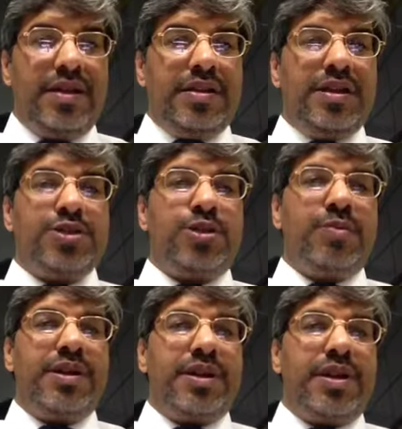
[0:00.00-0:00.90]
They should
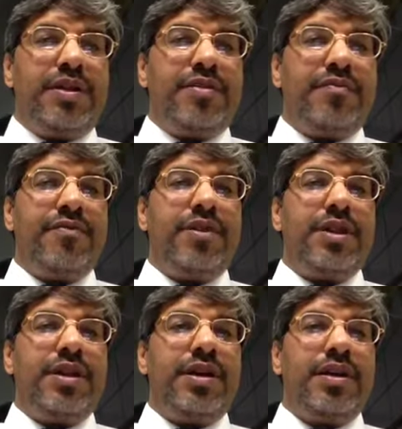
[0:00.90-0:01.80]
be trained for
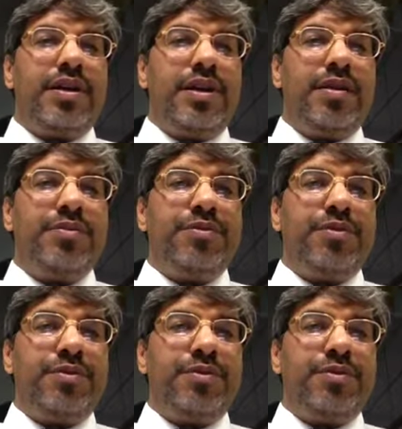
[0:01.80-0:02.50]
how